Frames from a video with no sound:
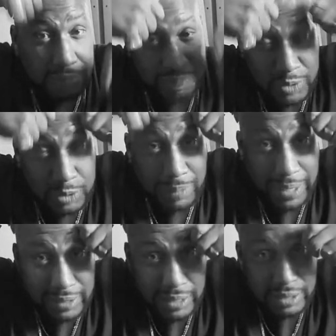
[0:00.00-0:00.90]

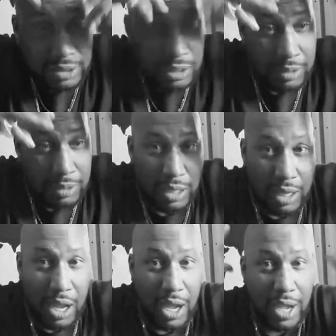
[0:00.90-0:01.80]
spike that shit up hella
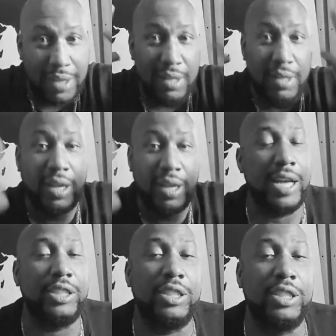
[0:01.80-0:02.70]
high, and
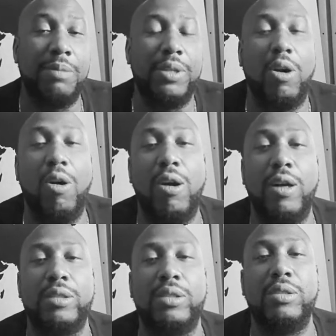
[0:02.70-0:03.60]
that shit'll be
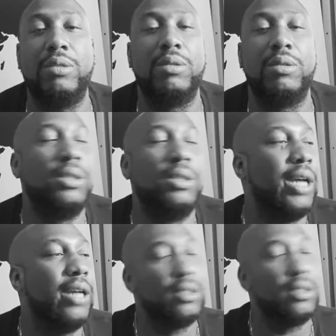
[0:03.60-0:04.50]
hard too.
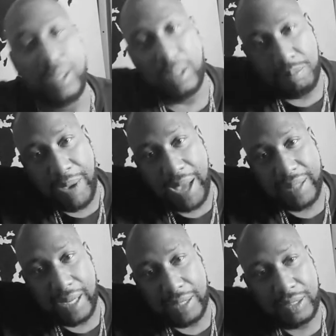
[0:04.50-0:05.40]
I was there. You
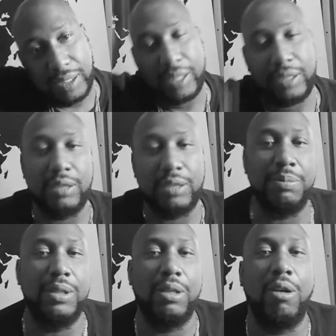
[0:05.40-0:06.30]
pat that shit. That should
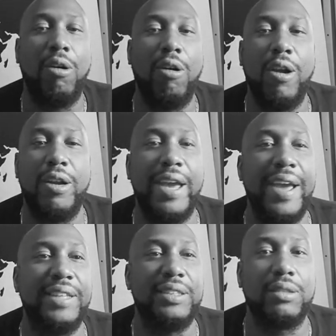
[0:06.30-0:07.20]
be a hard
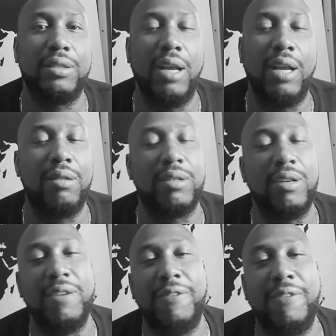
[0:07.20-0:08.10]
ass. I don't know.
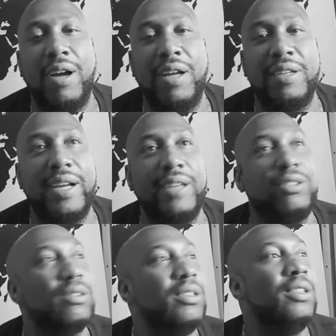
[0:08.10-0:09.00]
It felt
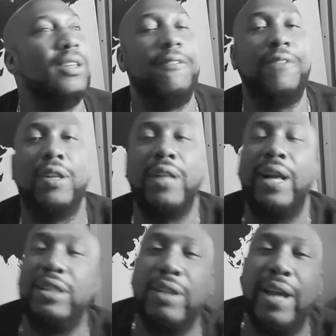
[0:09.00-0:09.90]
unnatural. It felt
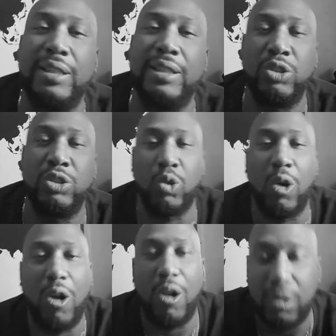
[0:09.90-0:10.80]
like you had the
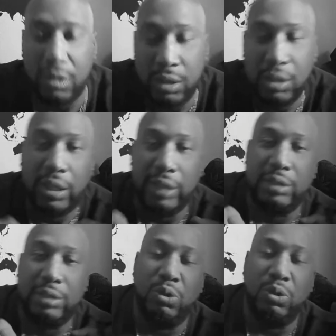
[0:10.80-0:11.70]
straw, like
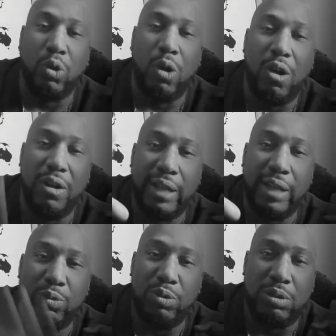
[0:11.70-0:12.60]
some straw, and like
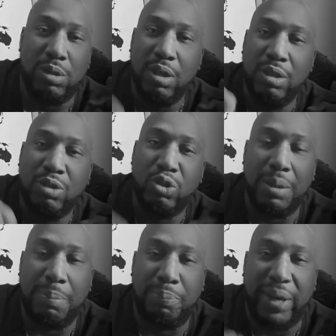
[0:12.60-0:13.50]
you was trying to
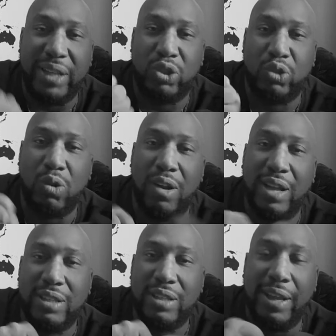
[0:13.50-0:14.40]
break straw.
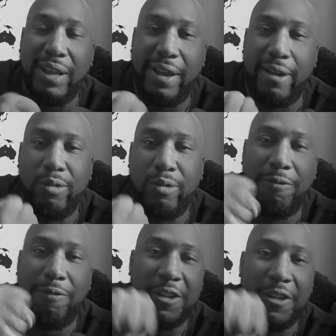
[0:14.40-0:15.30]
That's how their hair was
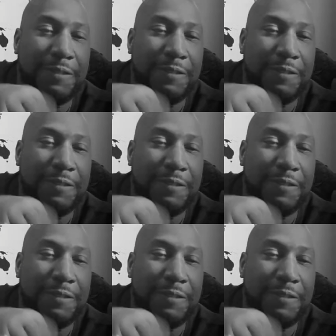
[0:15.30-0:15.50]
feeling.